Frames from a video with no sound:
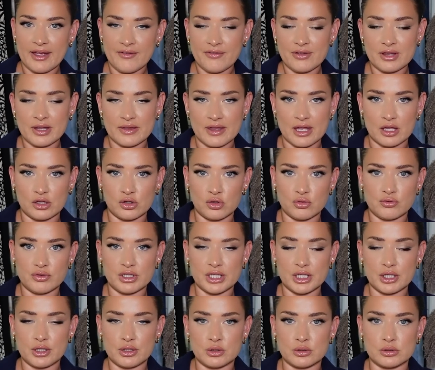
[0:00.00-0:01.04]
I feel like that will look
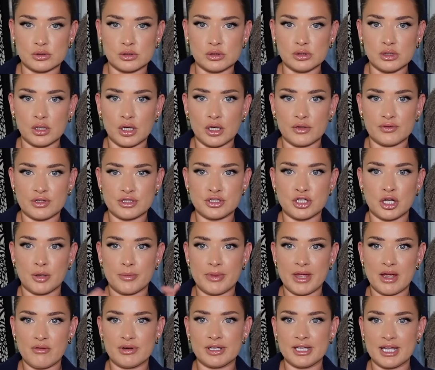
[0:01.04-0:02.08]
really cool over the top.
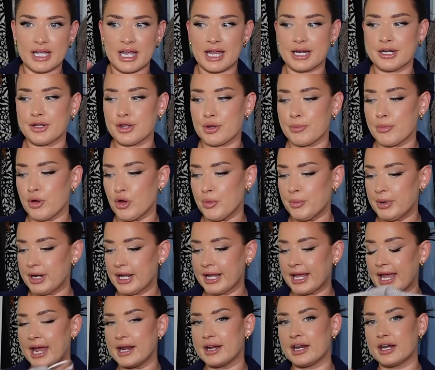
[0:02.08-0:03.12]
They're really in at the moment
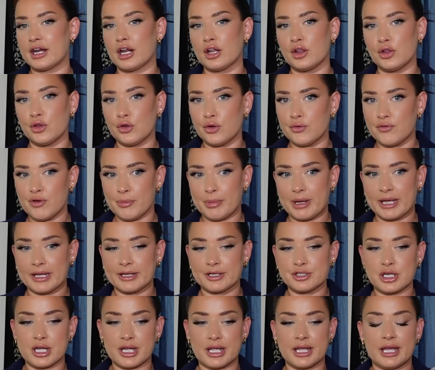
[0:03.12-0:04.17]
again, and I love a biker
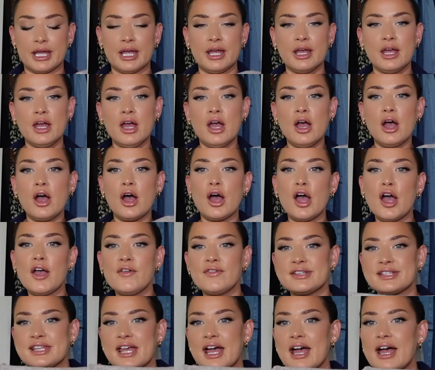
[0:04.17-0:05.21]
jacket.
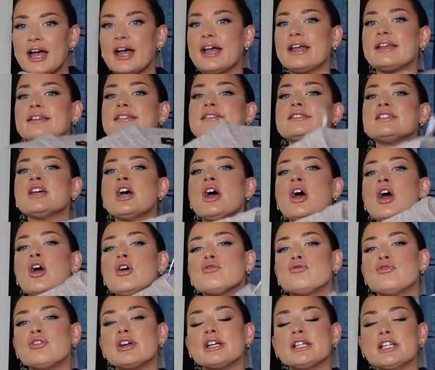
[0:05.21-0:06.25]
Oversized,
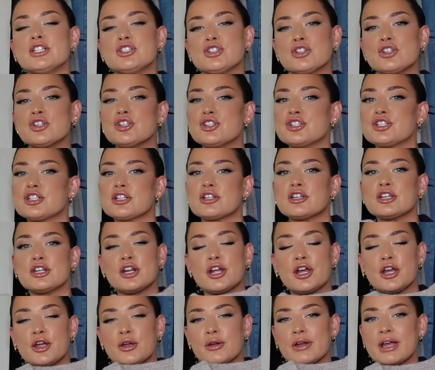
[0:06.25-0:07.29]
really just, you
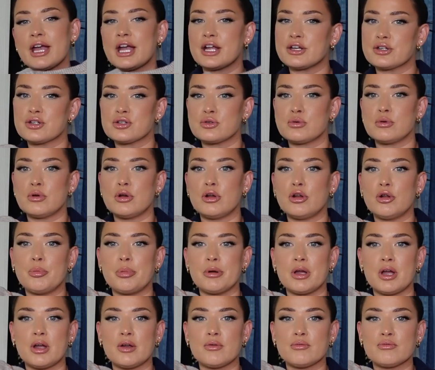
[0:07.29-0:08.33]
know, casual
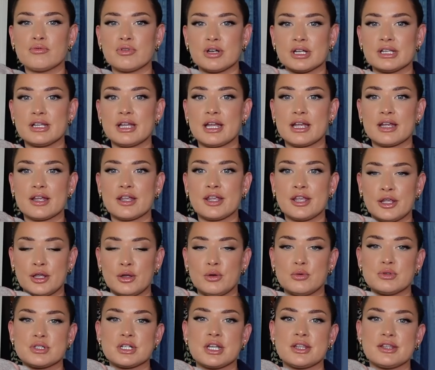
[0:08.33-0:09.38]
but really
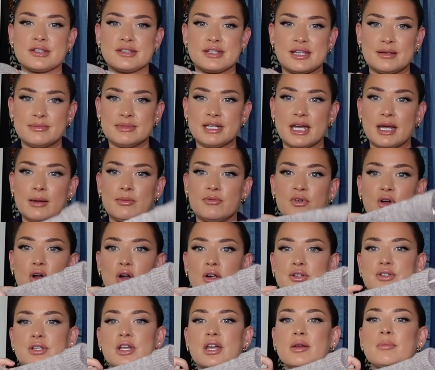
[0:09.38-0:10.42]
cute at the same time for
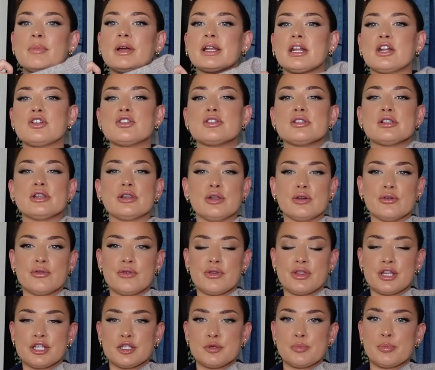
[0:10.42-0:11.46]
autumn, and I just
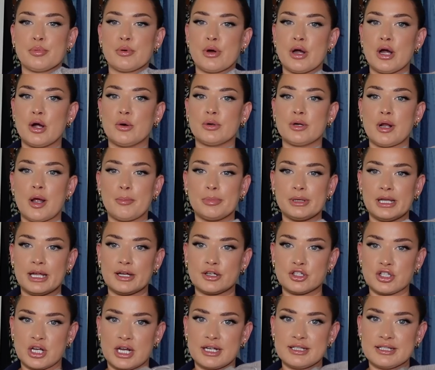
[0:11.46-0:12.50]
love this brown and
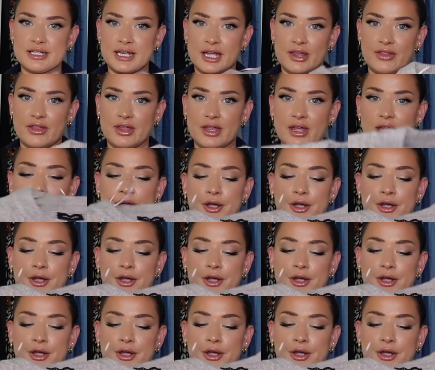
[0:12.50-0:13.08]
black shade together.